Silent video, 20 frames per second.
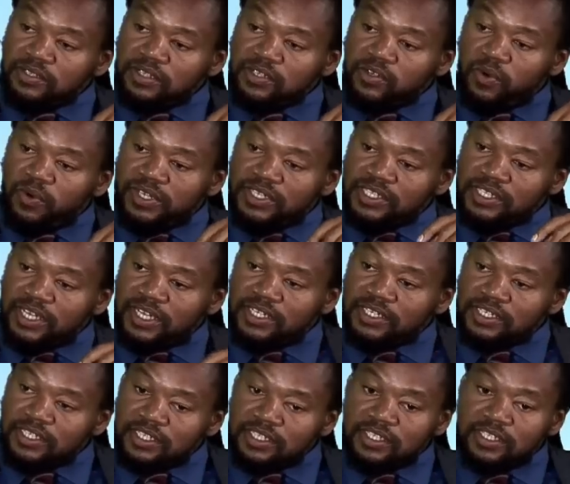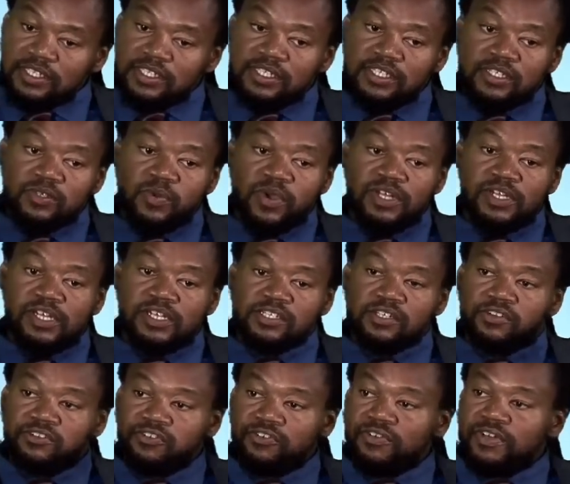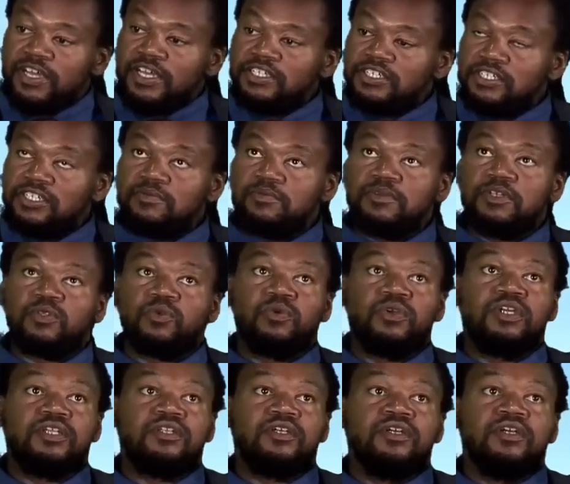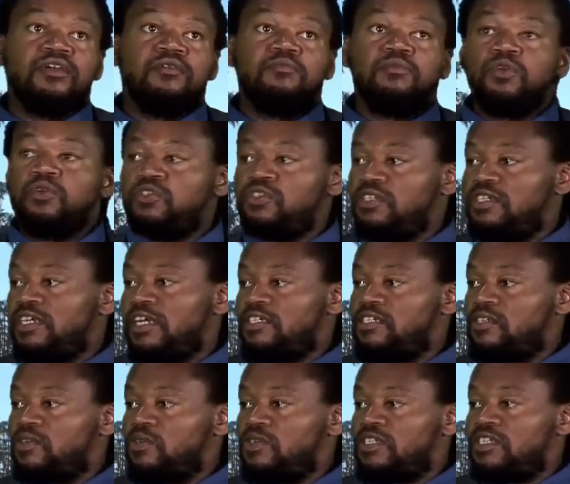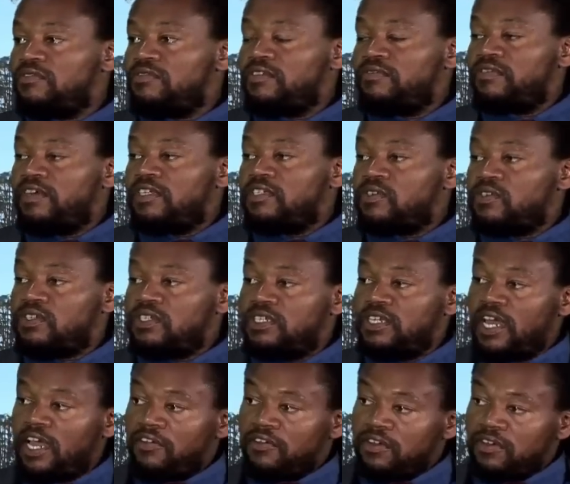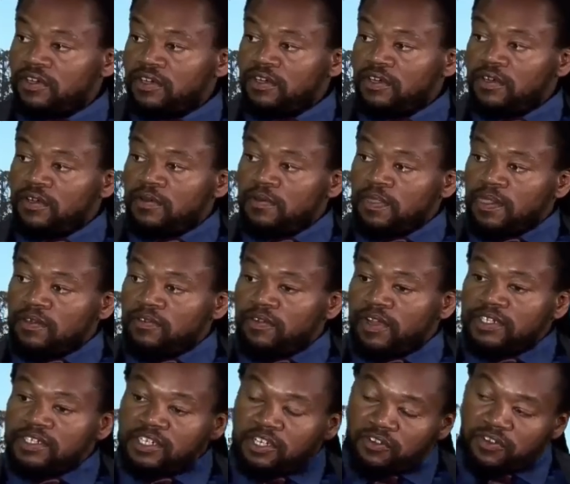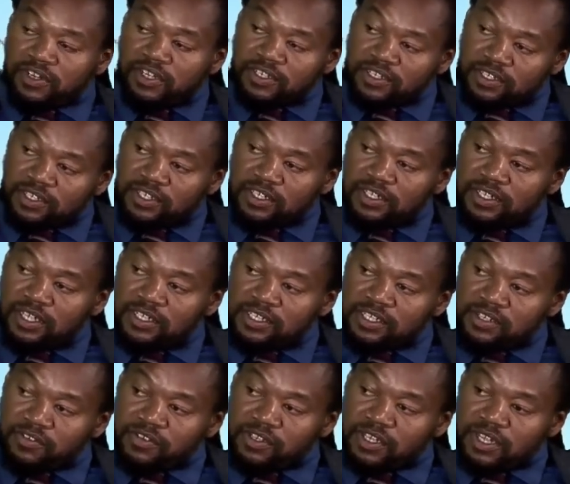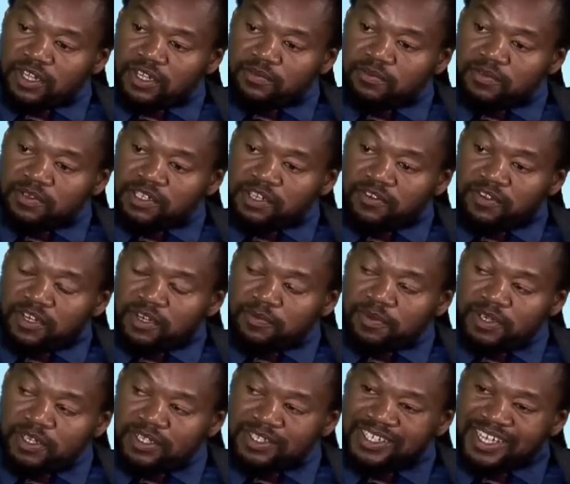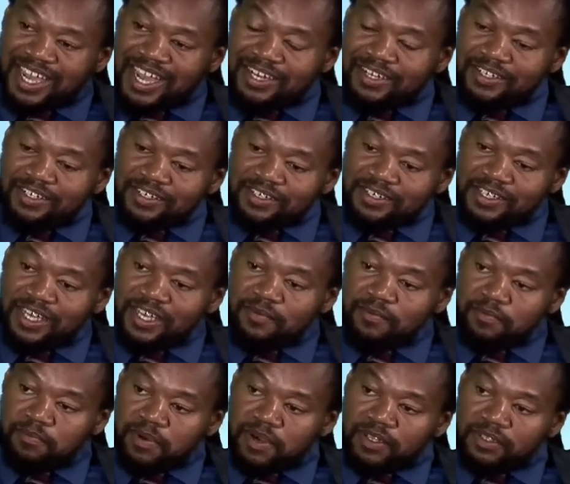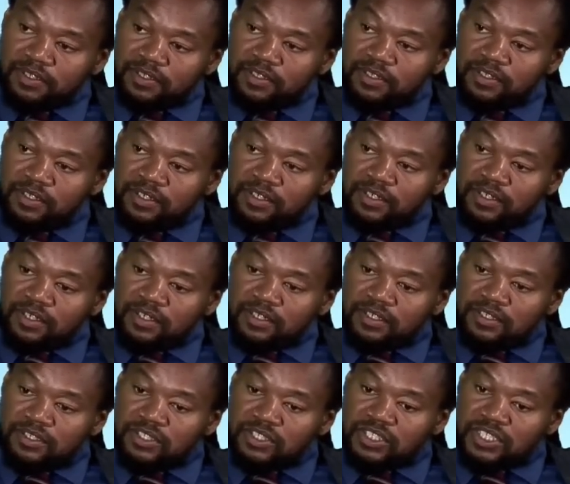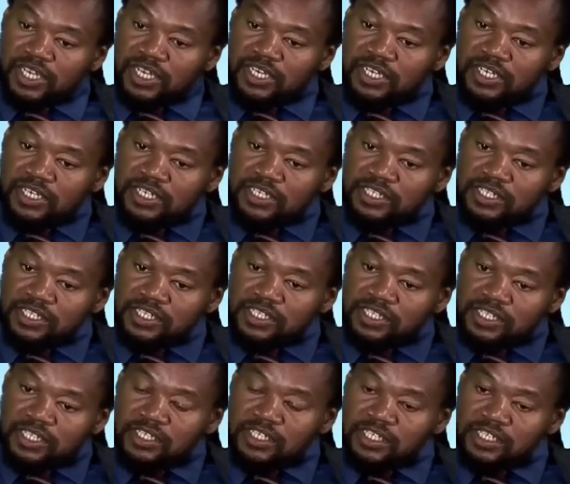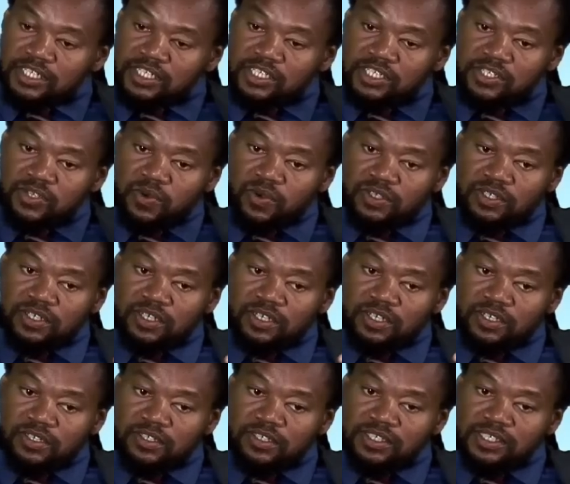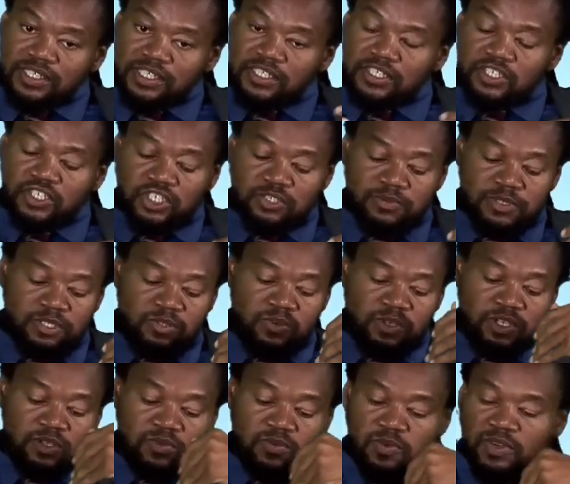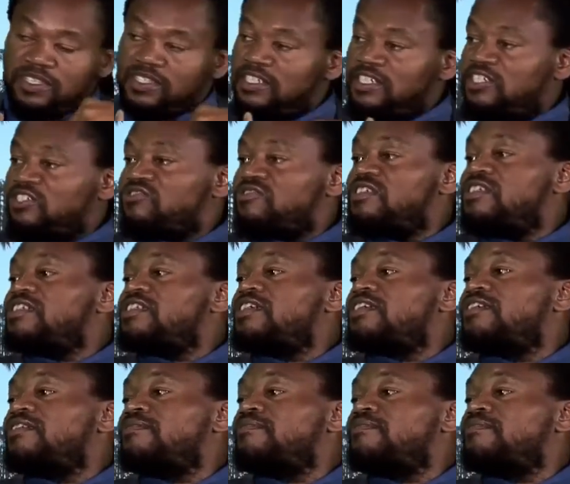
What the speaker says: Coincidences is when there's a correlation between mutually exclusive events or scenario. Right, synchronicity and serendipity is kind of the same, but there's a sort of synergy between what's intrinsic